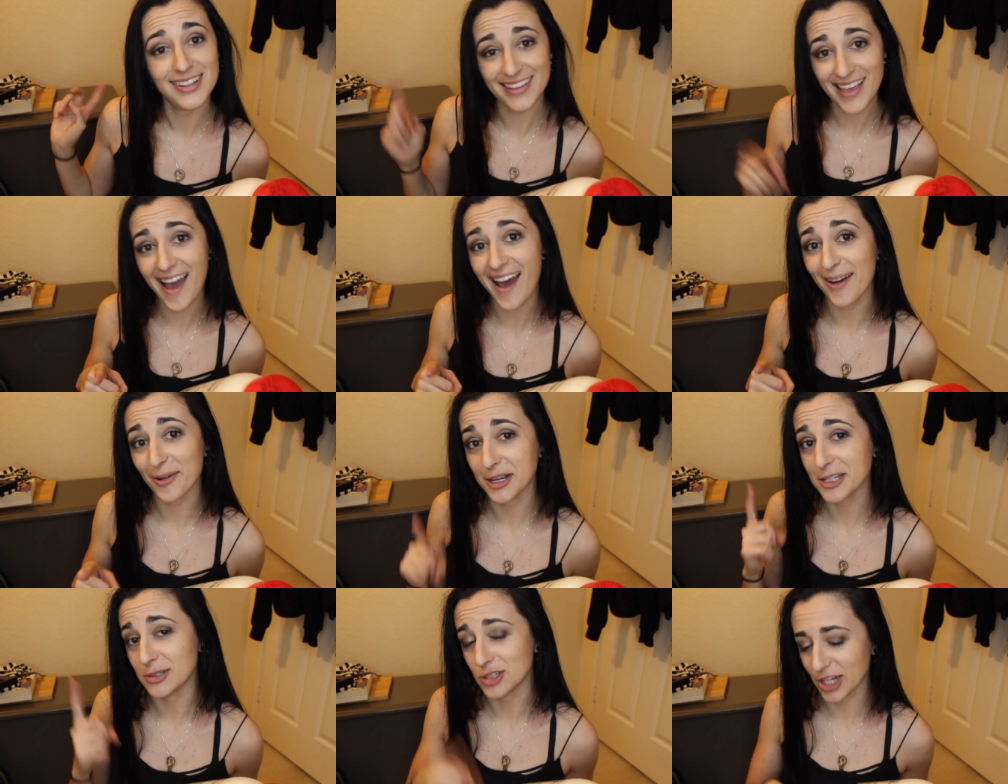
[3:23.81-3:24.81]
Yeah, we're
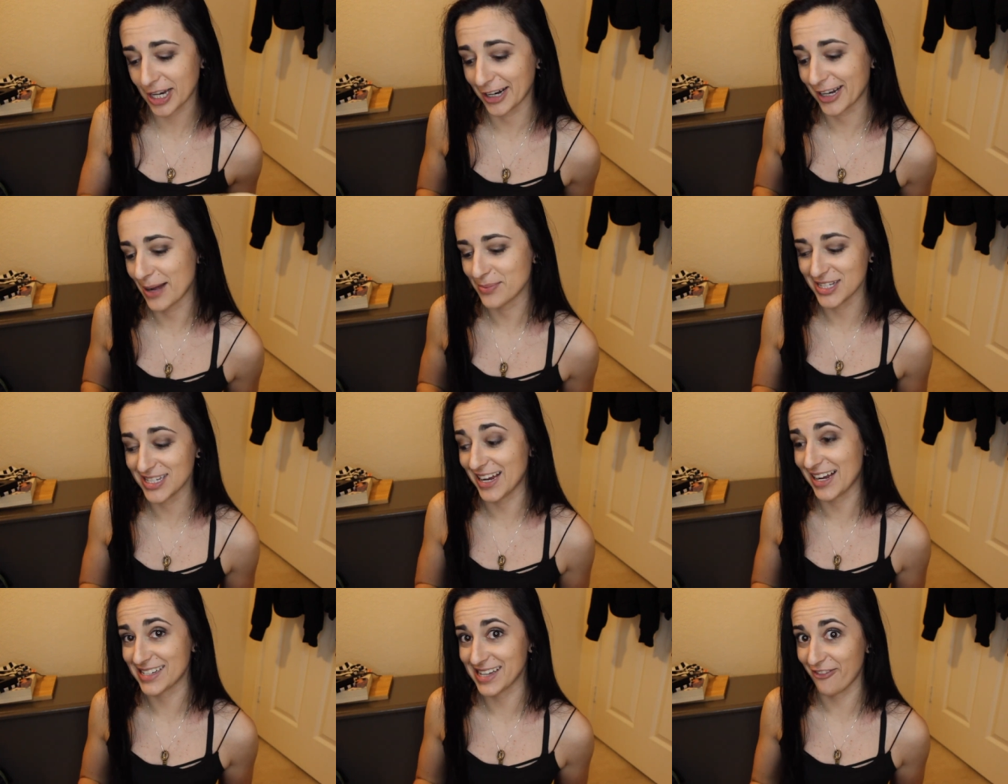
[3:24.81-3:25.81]
gonna do a shaker cup today
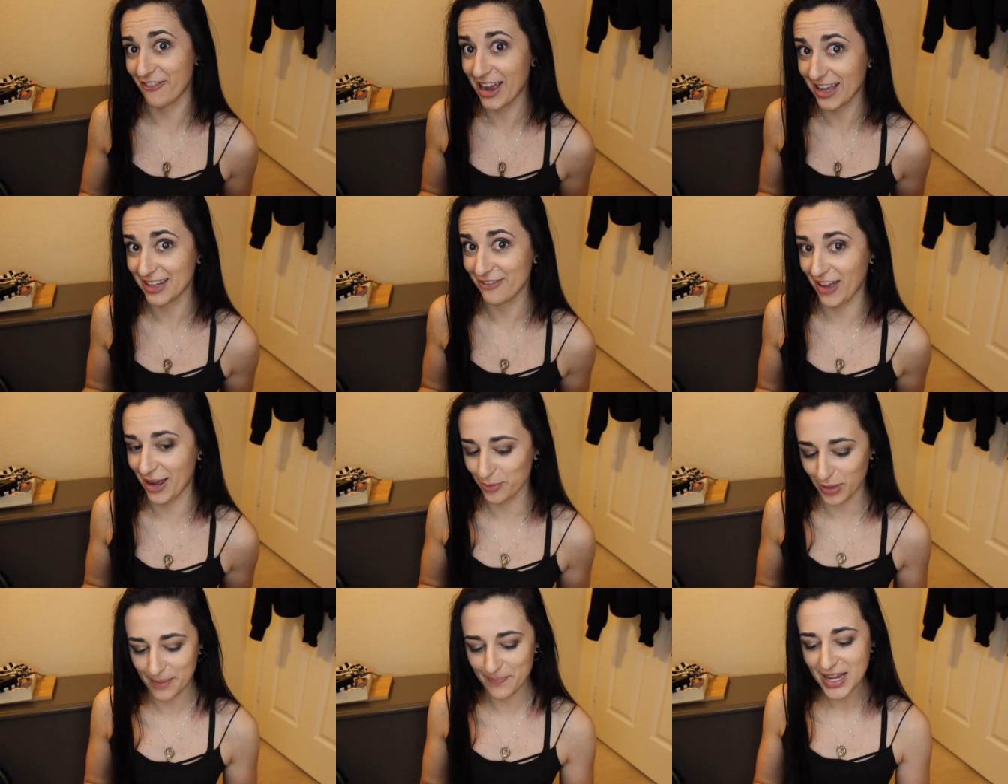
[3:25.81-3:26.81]
because I finally found
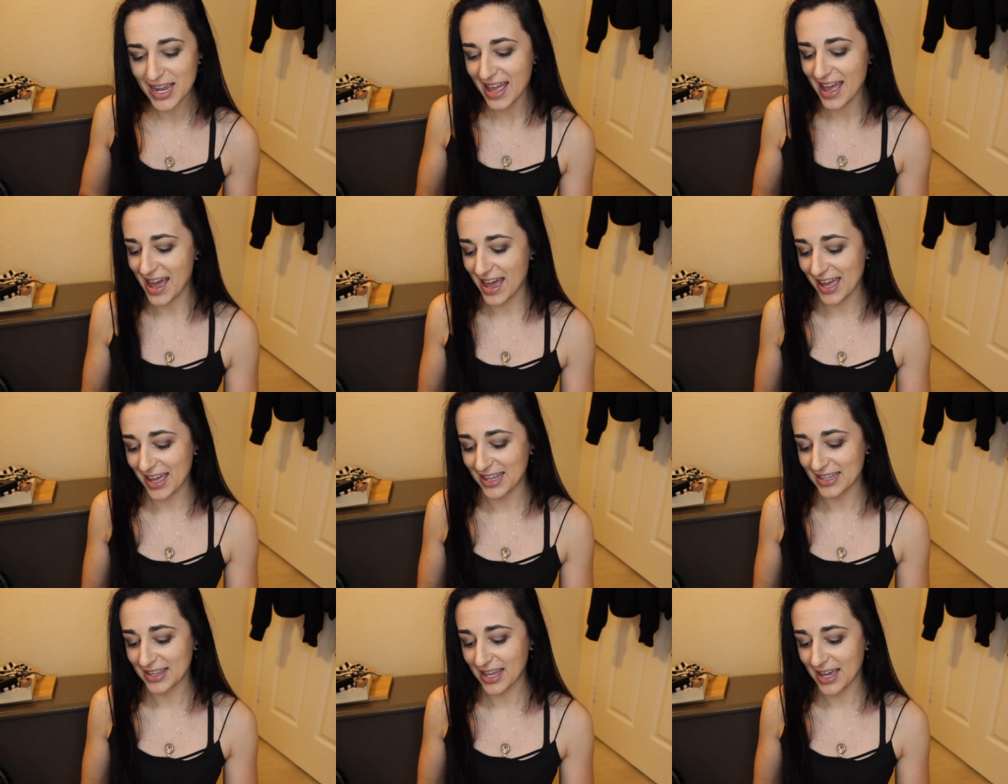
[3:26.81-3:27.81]
one.
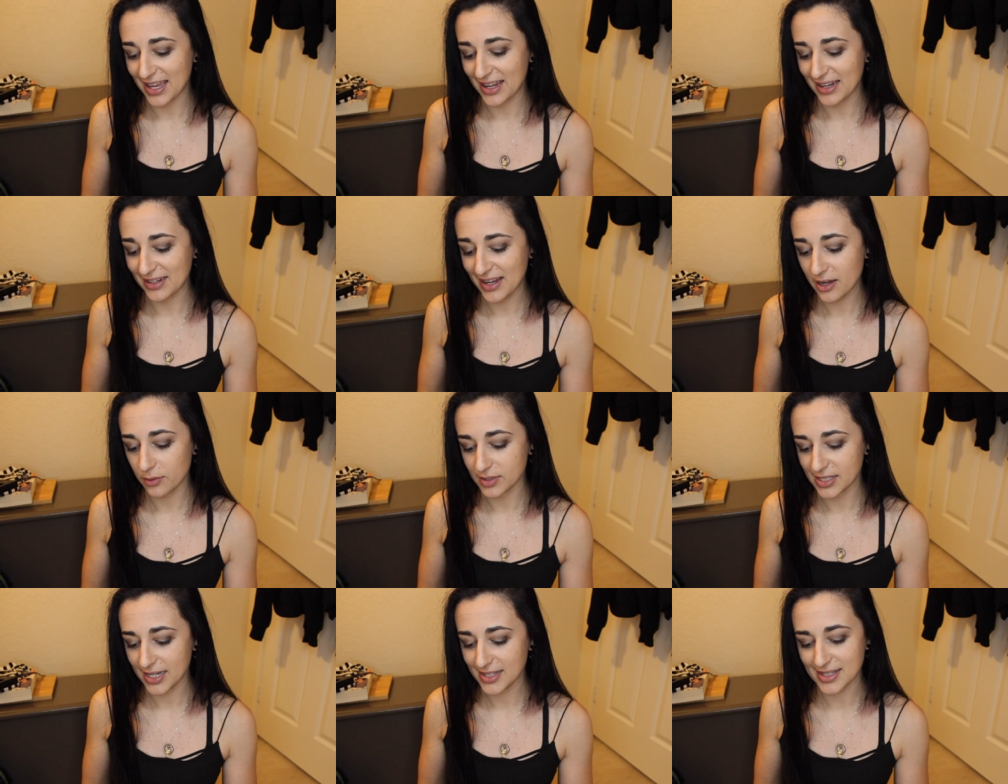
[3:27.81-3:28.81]
And then, yeah, we'll
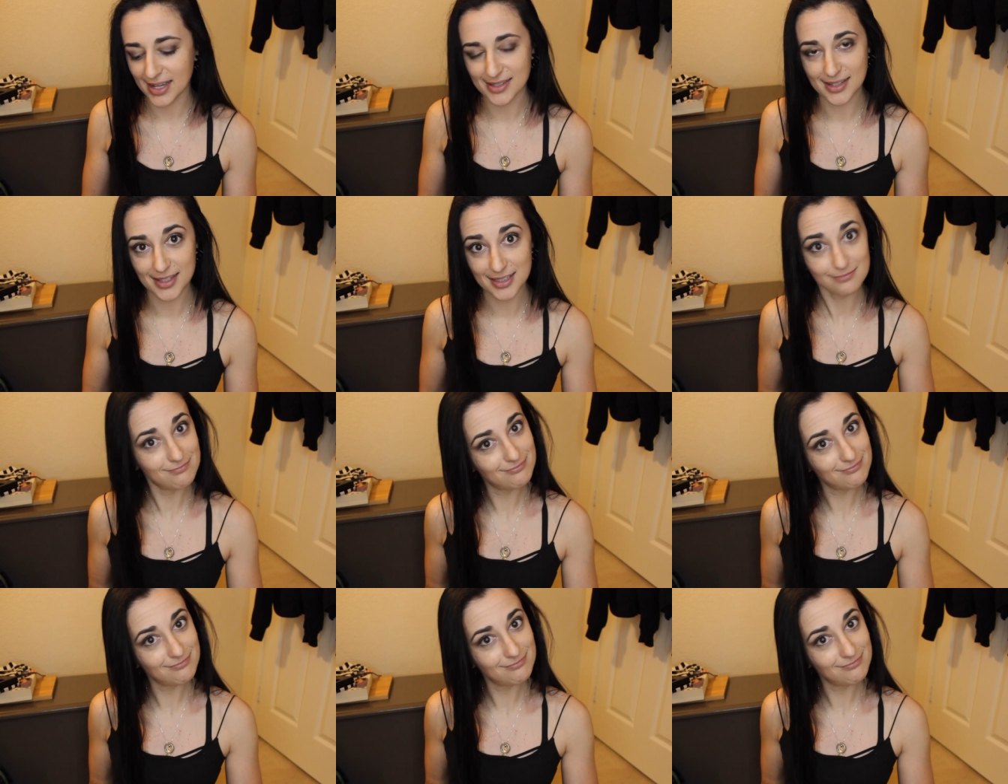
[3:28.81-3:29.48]
taste test it.